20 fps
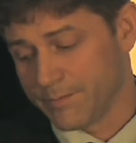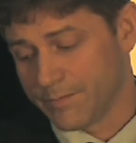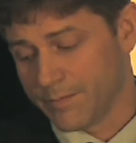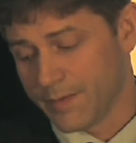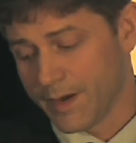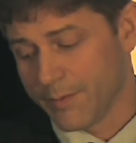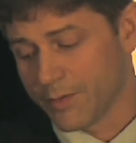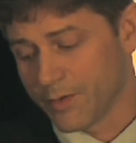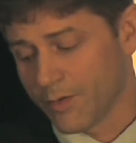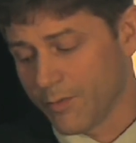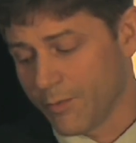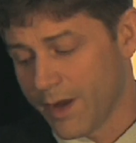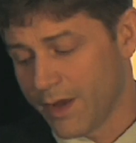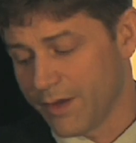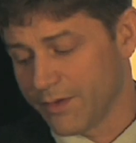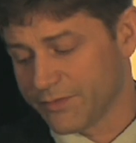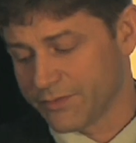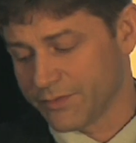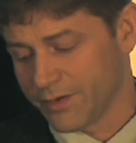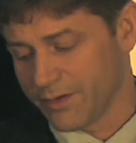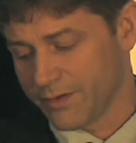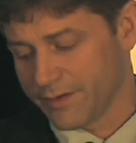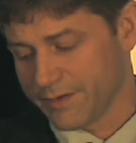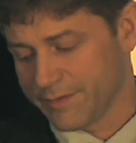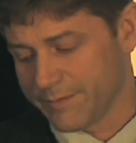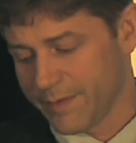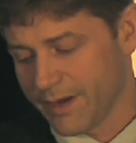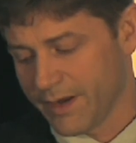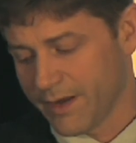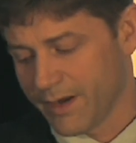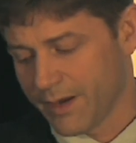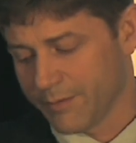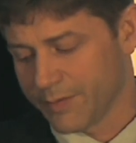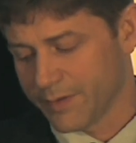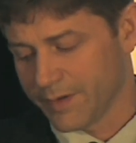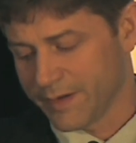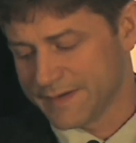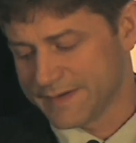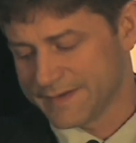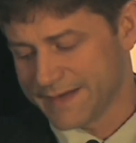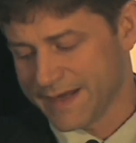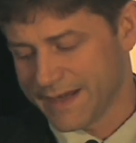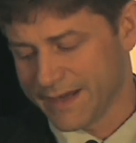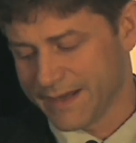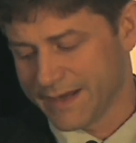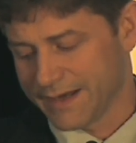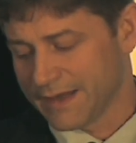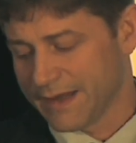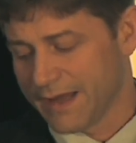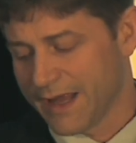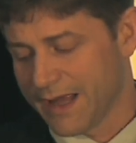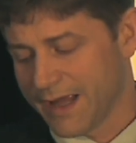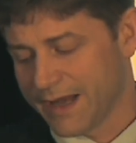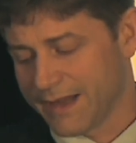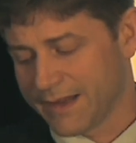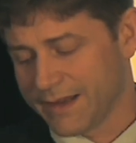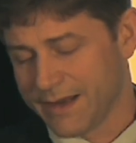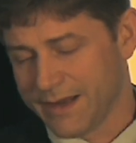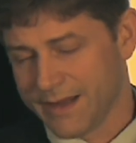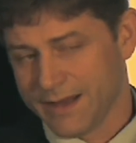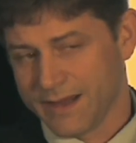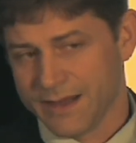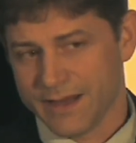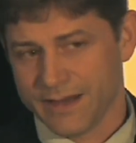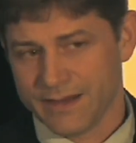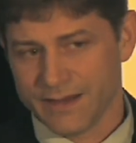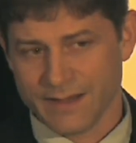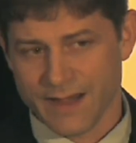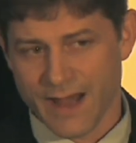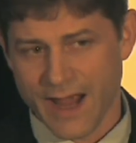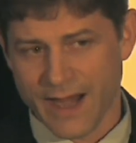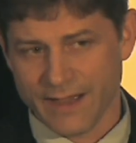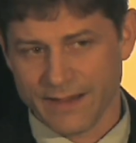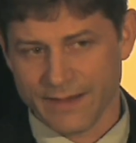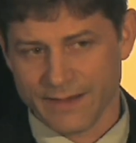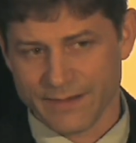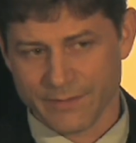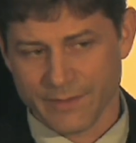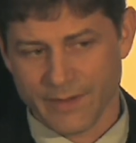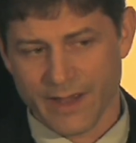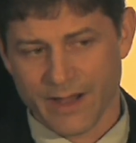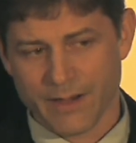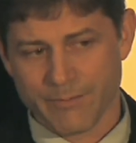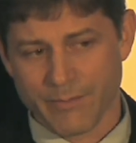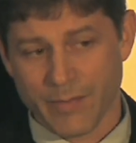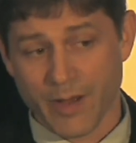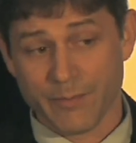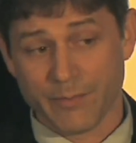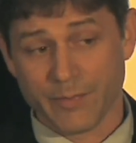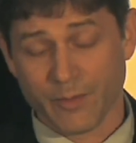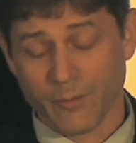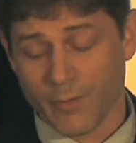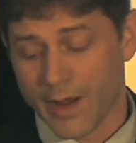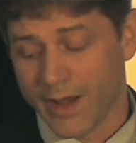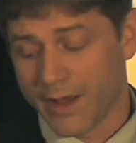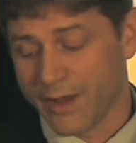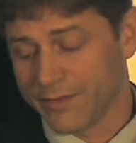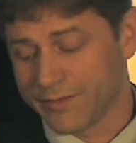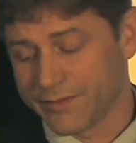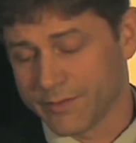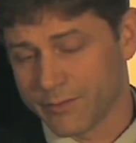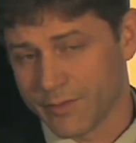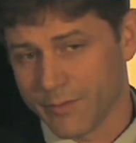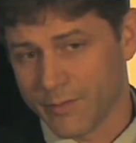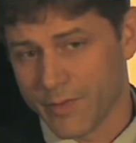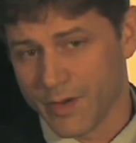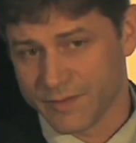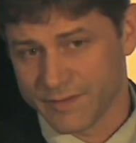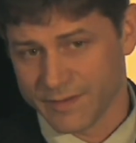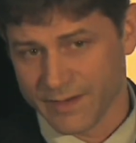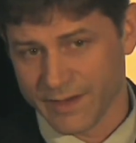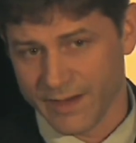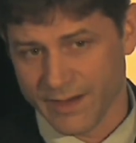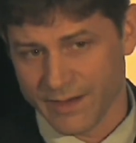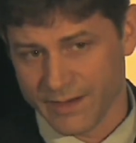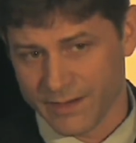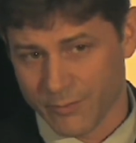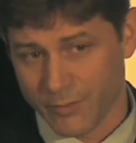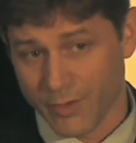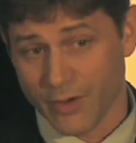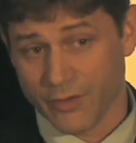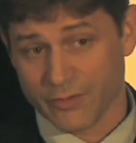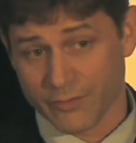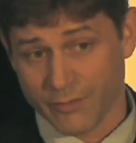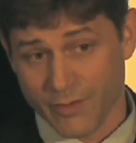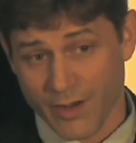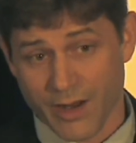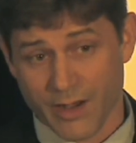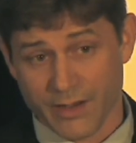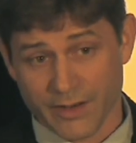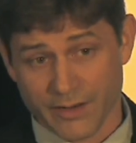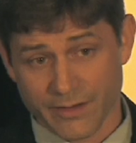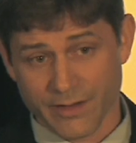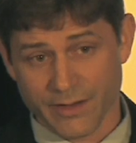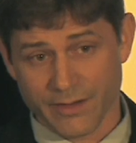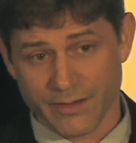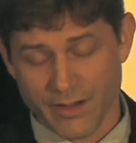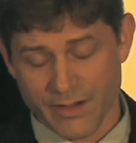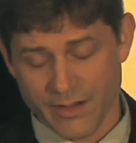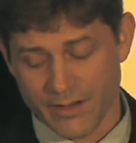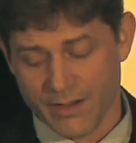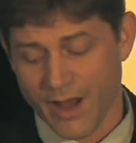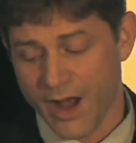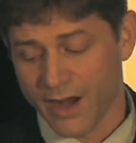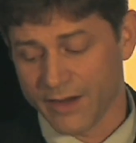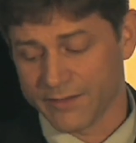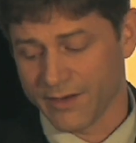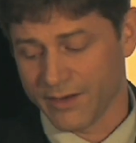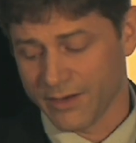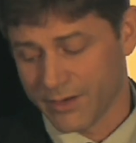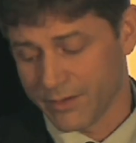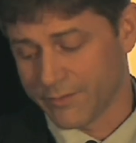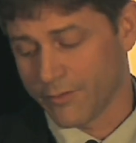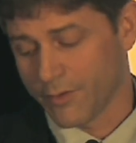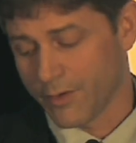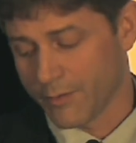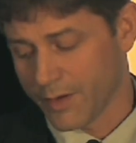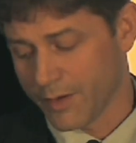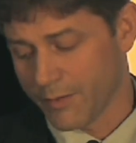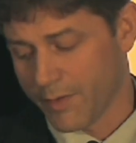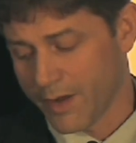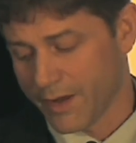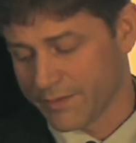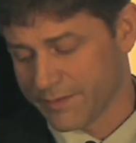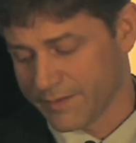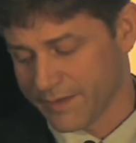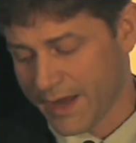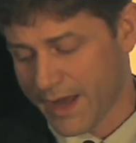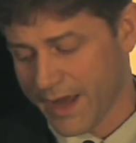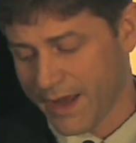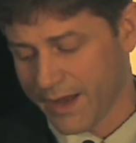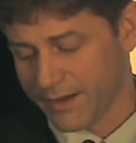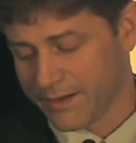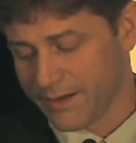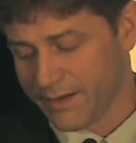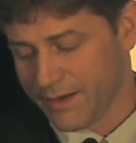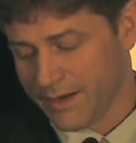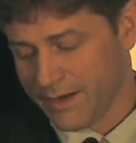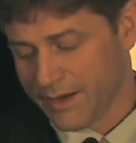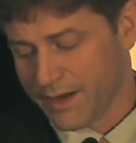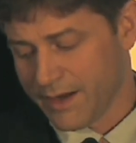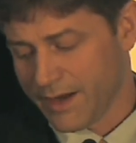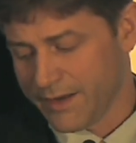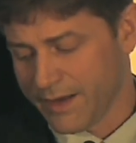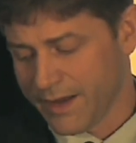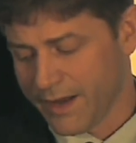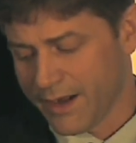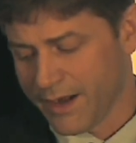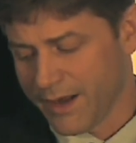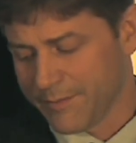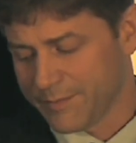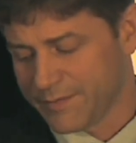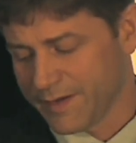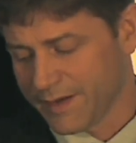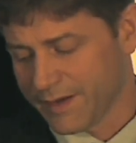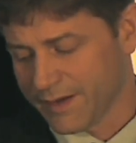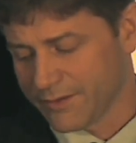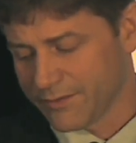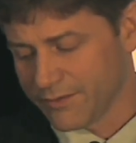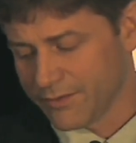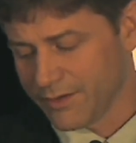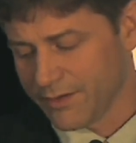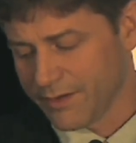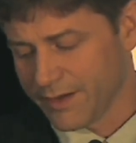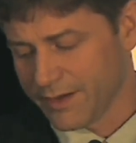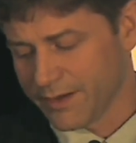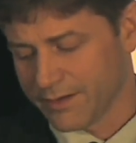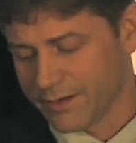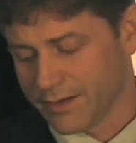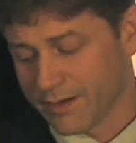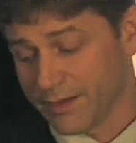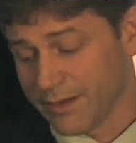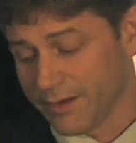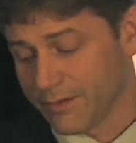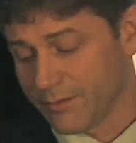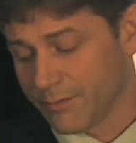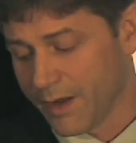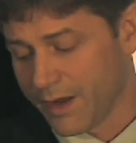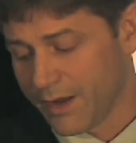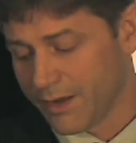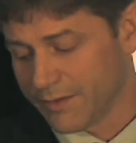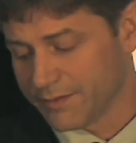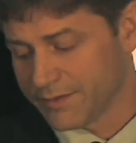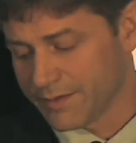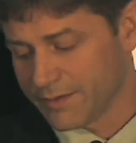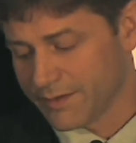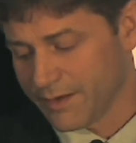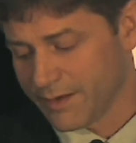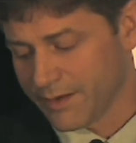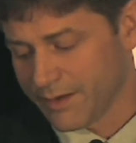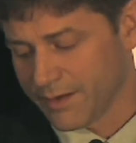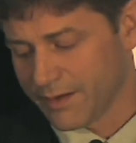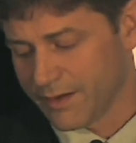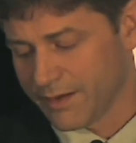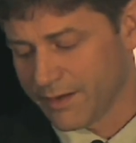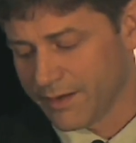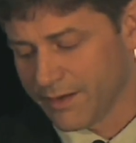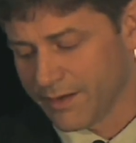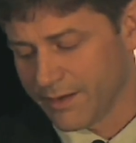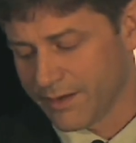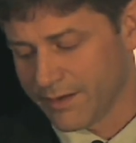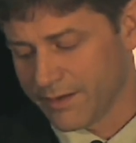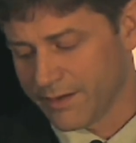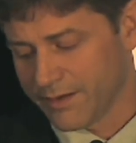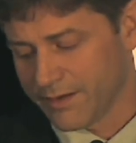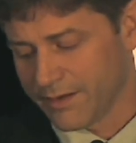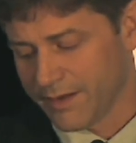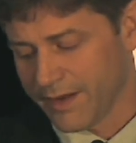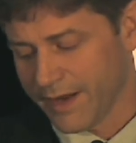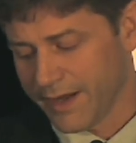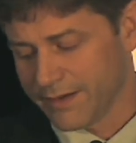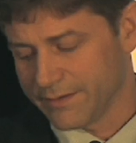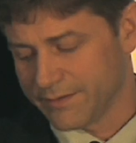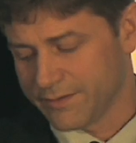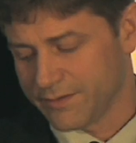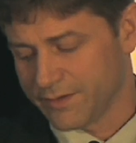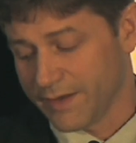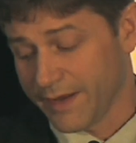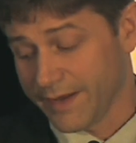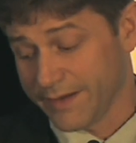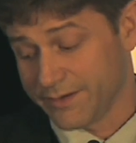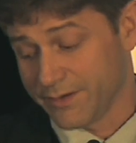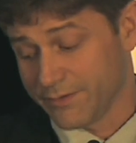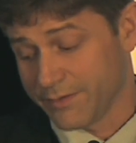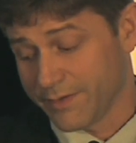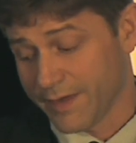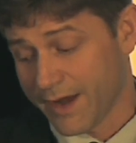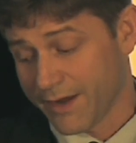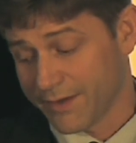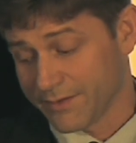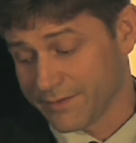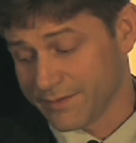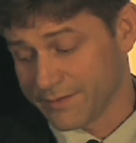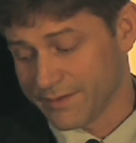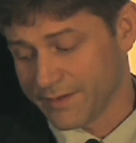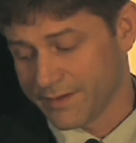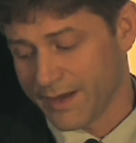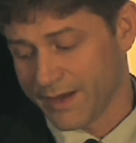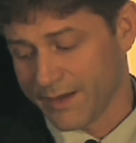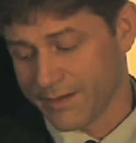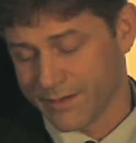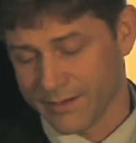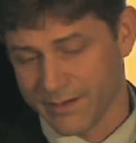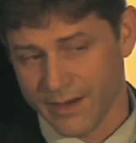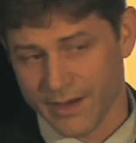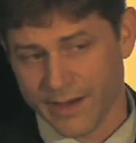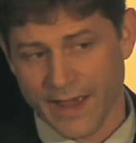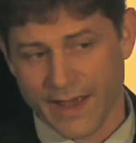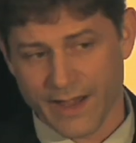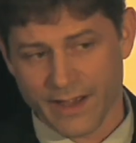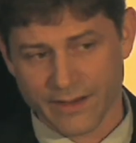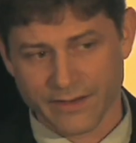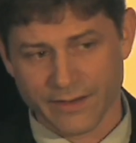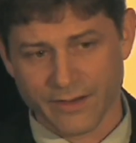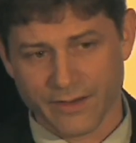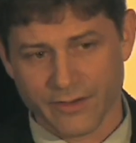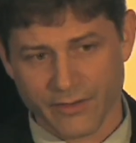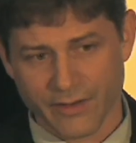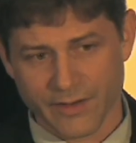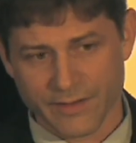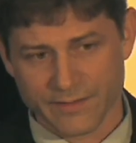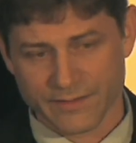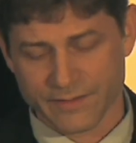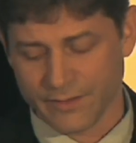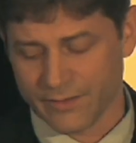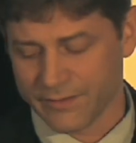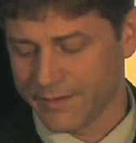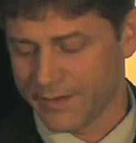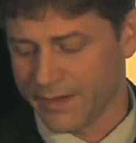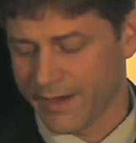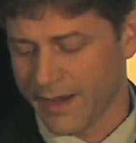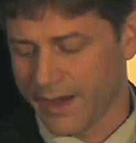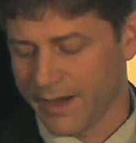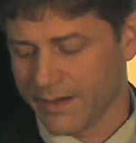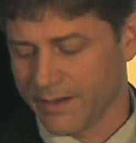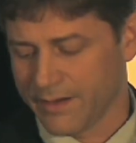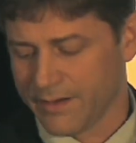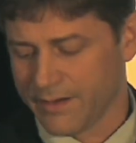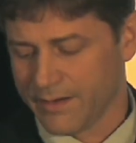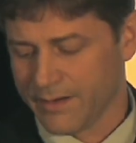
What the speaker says: number of wells drilled has been on a pretty steady decline. In the 90s, we had a bump in wells that were mostly Rose Run and Knox unconformity wells again. And then an uptick in drilling in Clinton wells in the late 2000s, and then again a decrease till today.